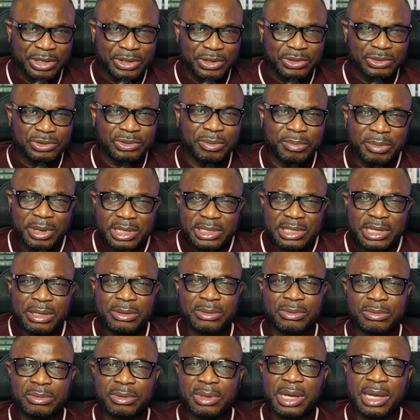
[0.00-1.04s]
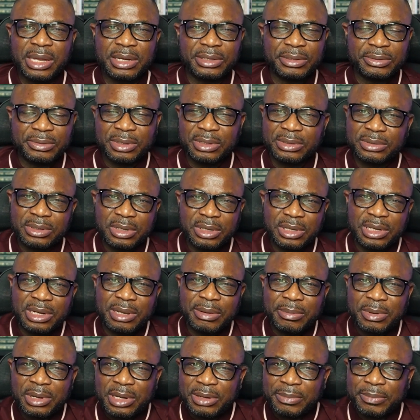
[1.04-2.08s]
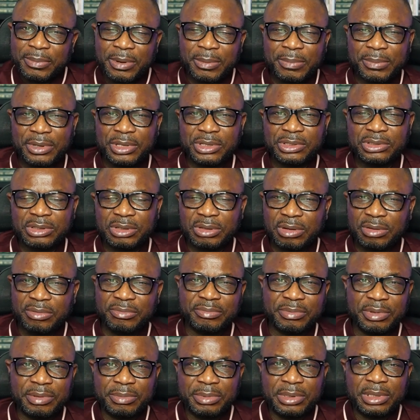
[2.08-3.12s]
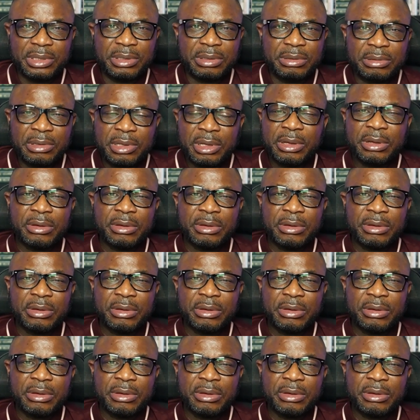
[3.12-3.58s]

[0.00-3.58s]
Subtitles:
So by the time you look at it, you're talking about the population of maybe